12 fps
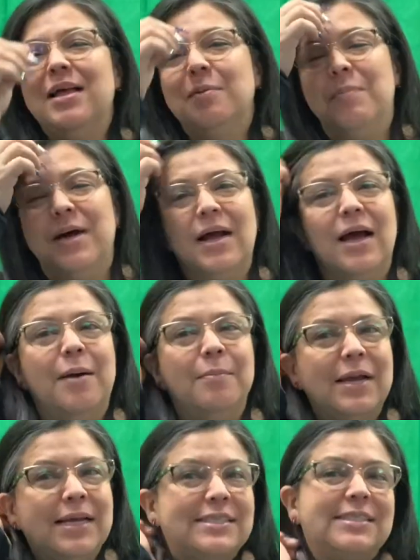But um,
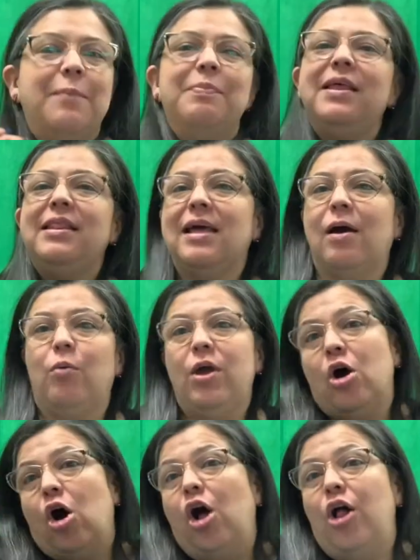it's something that we
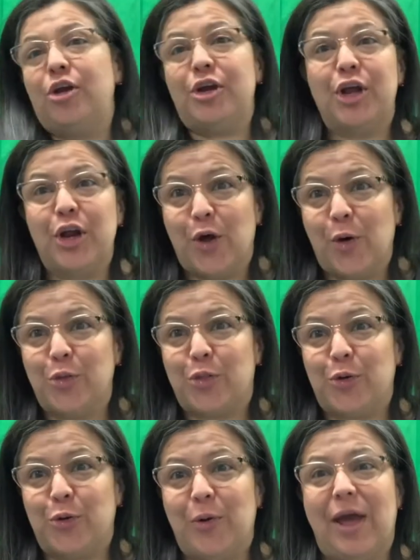all are going to go
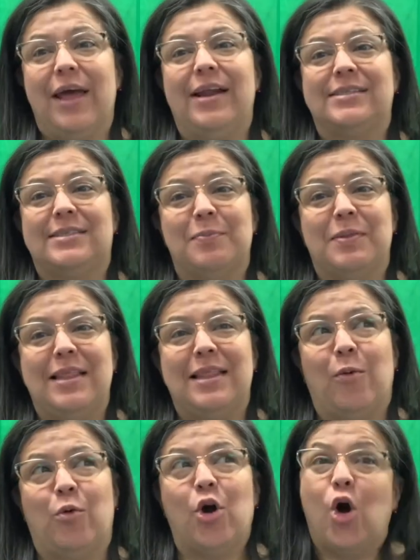through and it's something
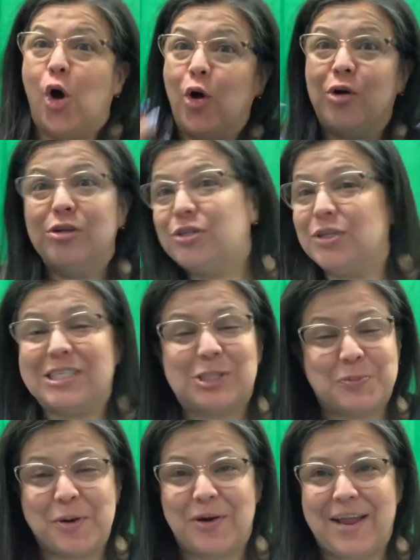that we're all going to
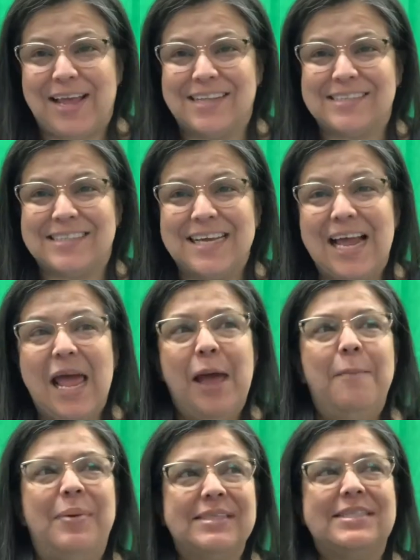experience,
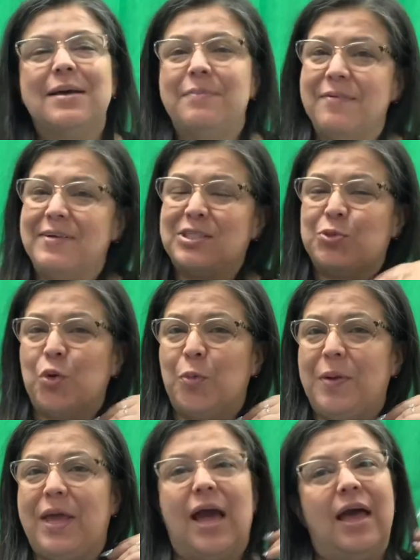but some of us will
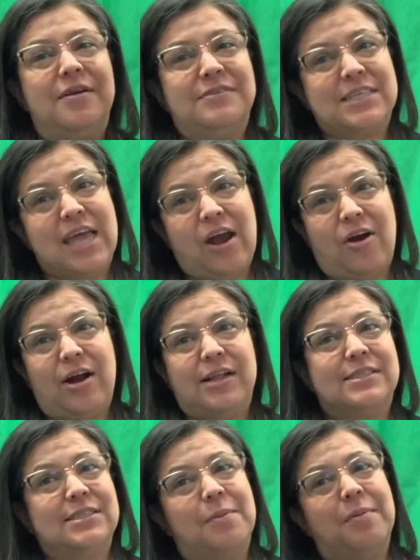be kind of scared
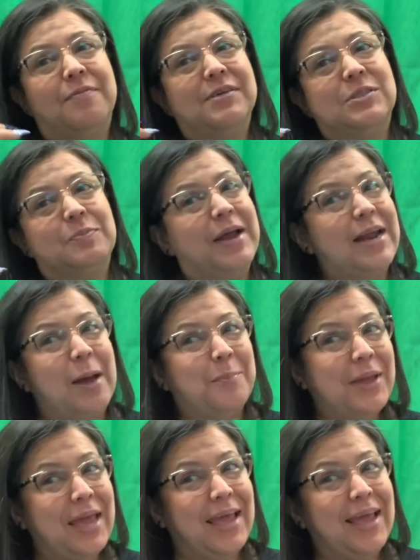and some of us might not
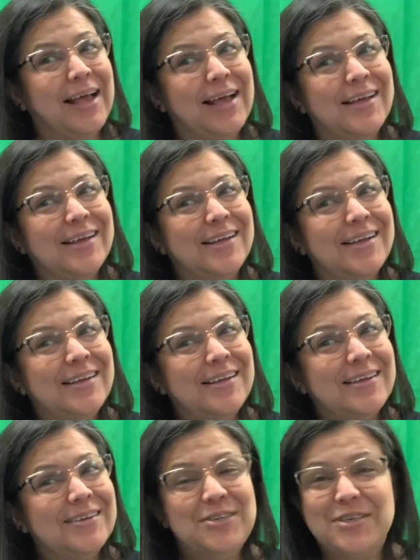be.
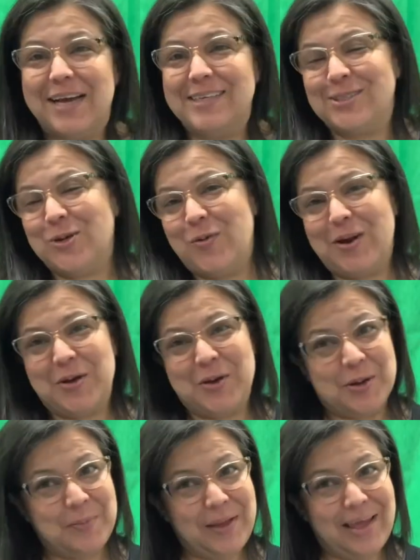Do you guys know what it
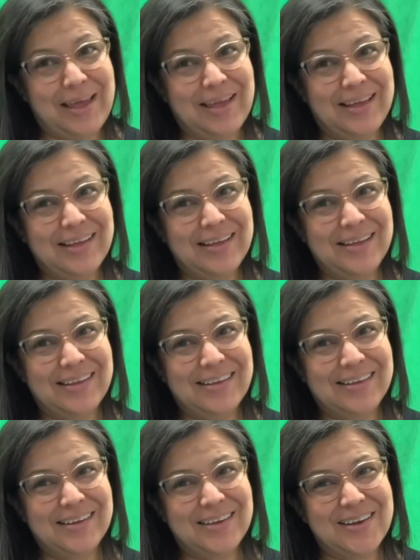could be?
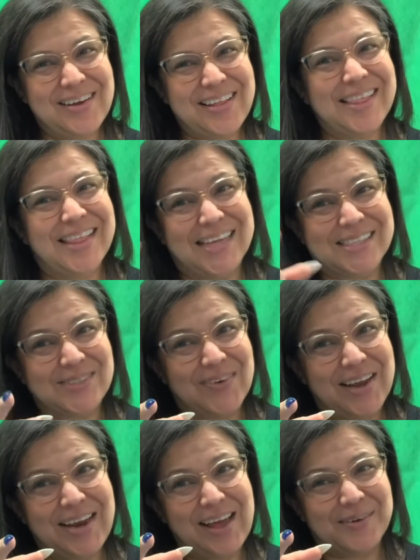Let's
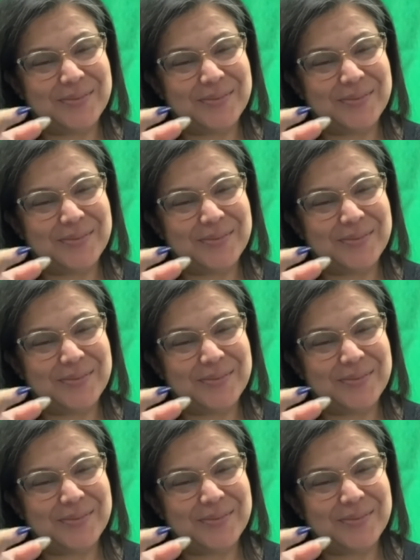find out.